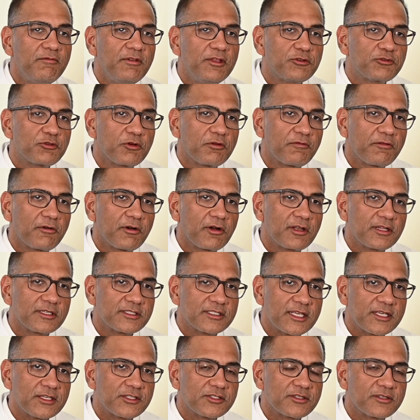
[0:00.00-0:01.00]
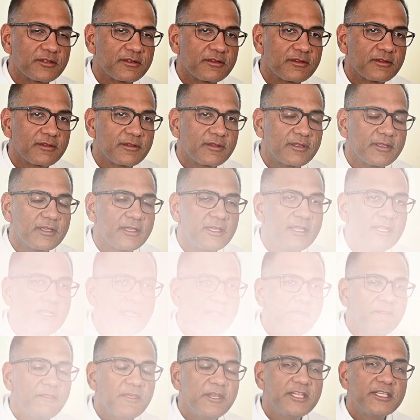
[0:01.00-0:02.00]
vitro fertilization.
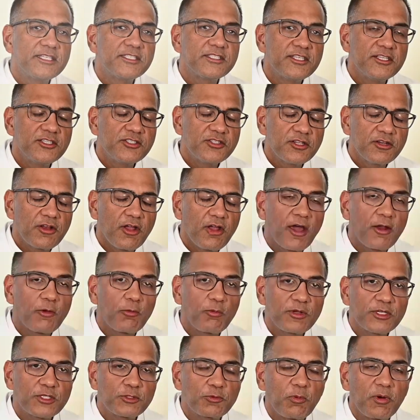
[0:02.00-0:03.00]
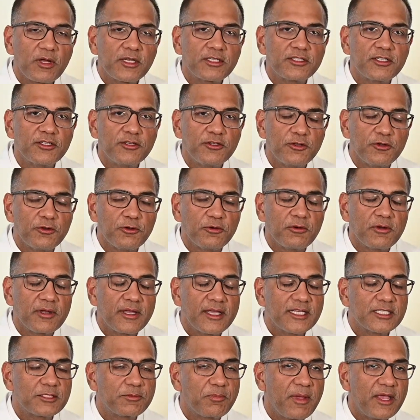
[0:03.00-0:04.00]
The decision on which one to do
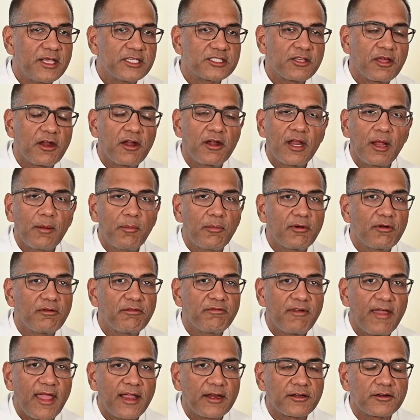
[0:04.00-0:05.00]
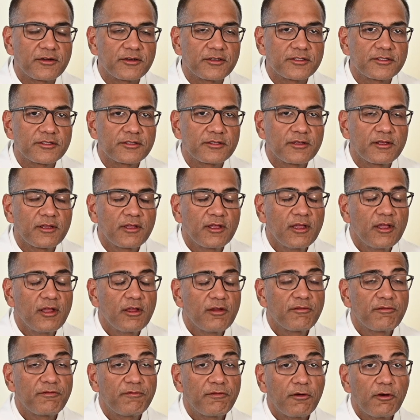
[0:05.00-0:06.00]
is based on a number of factors.
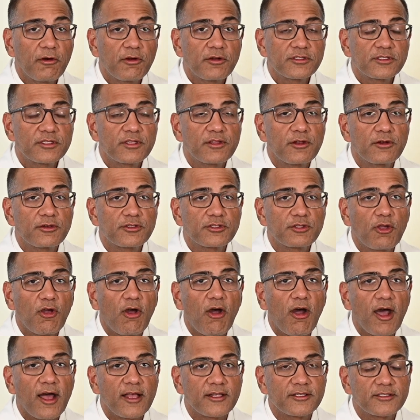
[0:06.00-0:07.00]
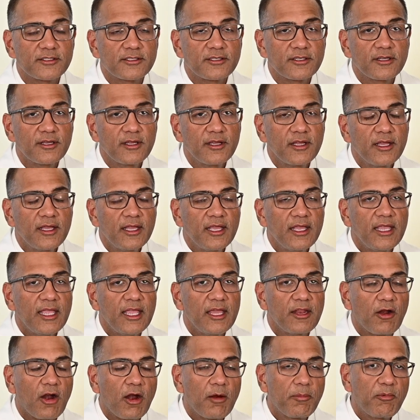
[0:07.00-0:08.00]
First, there's cost.
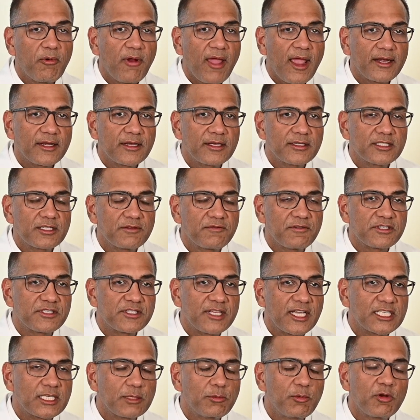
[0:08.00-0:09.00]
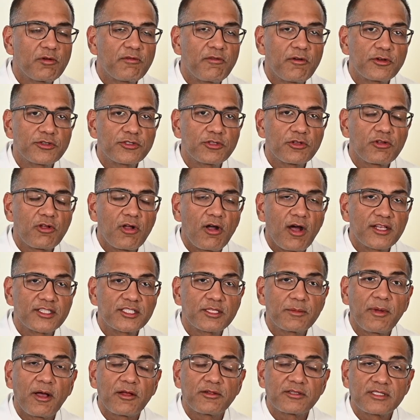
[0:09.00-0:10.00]
In our practice, a vasectomy reversal
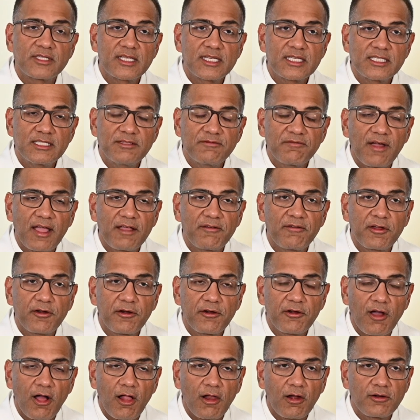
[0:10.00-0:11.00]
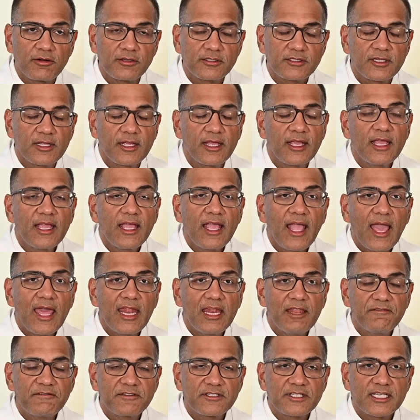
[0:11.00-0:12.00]
costs about $6,500,
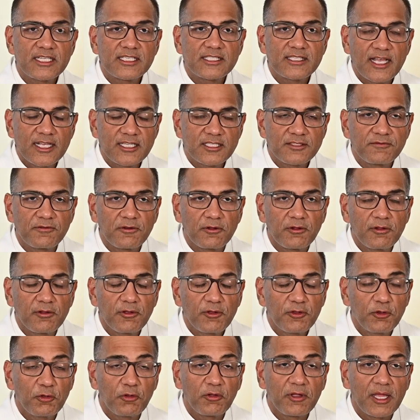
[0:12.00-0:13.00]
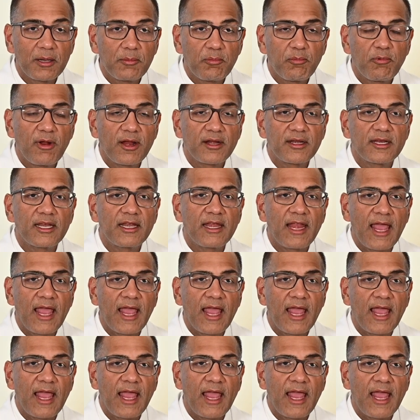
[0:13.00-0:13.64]
and if successful, you'll get pregnant